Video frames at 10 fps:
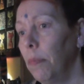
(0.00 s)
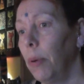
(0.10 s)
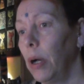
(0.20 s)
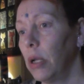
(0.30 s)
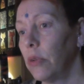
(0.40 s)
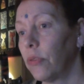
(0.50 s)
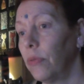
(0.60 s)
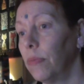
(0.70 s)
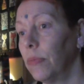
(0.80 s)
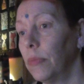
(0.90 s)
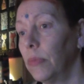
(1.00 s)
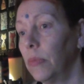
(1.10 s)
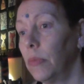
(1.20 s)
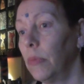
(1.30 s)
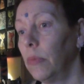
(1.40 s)
but
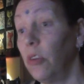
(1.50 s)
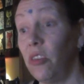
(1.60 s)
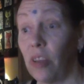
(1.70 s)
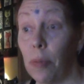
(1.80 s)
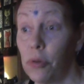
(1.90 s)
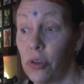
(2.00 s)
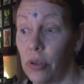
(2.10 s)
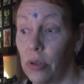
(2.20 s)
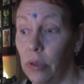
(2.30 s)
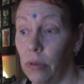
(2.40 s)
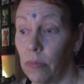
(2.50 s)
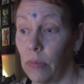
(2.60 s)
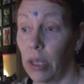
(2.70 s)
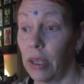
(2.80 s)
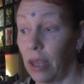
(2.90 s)
deception
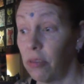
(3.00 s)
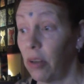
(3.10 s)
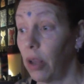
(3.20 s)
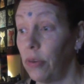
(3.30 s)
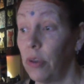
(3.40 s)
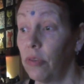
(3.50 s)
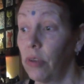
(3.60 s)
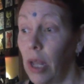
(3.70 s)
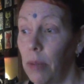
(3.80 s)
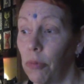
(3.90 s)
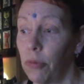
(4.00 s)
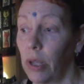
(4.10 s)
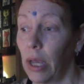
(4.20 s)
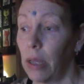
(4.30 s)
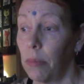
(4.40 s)
and gaslighting is the name of the
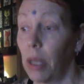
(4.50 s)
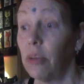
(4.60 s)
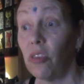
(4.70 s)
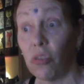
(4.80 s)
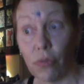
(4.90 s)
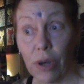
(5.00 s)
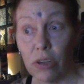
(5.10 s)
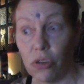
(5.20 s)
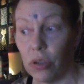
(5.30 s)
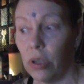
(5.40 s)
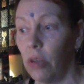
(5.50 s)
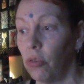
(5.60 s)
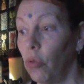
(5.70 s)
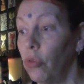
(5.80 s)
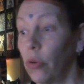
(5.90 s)
game, and distraction
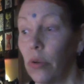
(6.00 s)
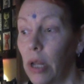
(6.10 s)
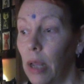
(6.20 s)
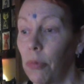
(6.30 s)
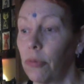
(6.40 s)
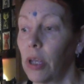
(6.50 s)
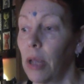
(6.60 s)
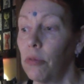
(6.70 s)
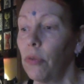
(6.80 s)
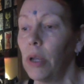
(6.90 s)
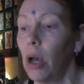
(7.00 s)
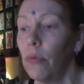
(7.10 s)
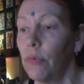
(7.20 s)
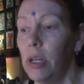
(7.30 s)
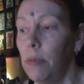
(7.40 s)
is also the name of the game. So we
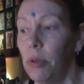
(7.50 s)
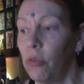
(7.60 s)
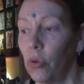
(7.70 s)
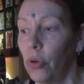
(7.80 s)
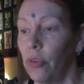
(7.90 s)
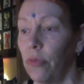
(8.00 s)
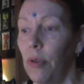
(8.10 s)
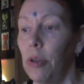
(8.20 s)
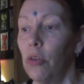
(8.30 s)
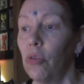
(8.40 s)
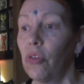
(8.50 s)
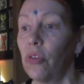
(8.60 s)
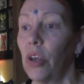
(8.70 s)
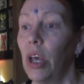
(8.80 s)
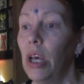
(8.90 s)
can't really be certain. We're
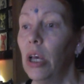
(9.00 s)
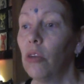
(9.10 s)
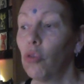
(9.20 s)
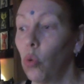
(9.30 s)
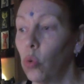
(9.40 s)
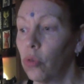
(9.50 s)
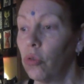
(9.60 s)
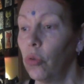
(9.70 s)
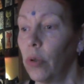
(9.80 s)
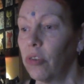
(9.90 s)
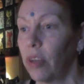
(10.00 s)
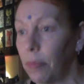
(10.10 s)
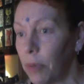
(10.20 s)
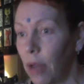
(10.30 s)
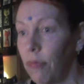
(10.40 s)
just taught to
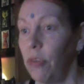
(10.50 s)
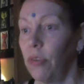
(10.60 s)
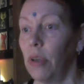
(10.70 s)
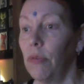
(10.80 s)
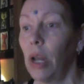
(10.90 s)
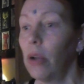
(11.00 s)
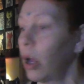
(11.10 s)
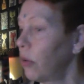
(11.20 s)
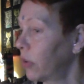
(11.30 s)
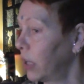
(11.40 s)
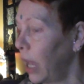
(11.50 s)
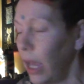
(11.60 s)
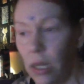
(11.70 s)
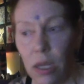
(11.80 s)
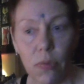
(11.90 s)
accept everything without asking
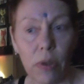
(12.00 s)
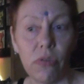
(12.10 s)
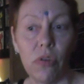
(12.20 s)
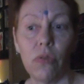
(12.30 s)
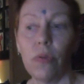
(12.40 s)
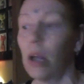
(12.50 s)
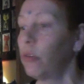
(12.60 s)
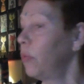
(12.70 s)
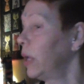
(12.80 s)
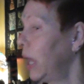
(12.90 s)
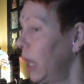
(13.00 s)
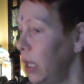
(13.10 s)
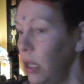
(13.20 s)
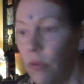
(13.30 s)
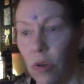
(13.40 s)
any questions, without doing
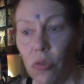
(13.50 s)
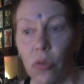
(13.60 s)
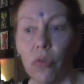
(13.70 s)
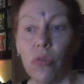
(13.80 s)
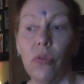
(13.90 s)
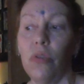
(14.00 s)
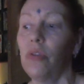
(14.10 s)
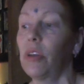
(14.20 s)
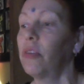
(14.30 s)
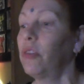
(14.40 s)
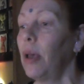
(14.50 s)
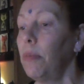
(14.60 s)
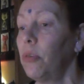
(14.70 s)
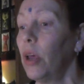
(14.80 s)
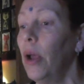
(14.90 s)
any research. You just
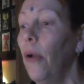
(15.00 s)
accept